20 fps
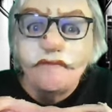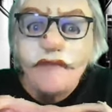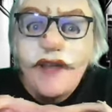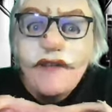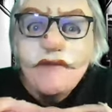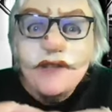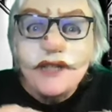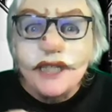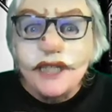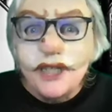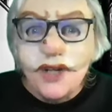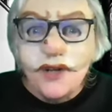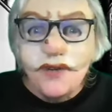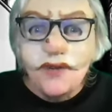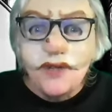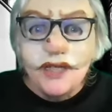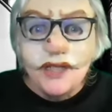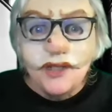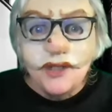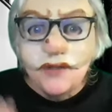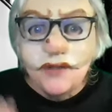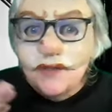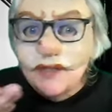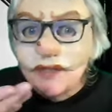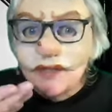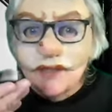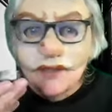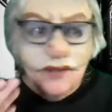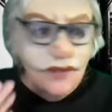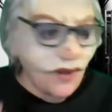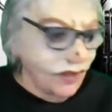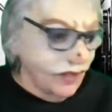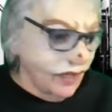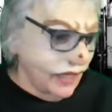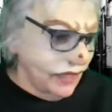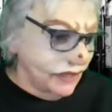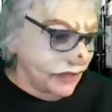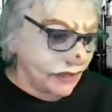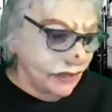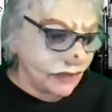I really don't need to. This is all
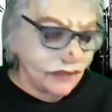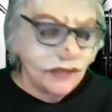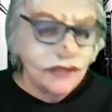I need.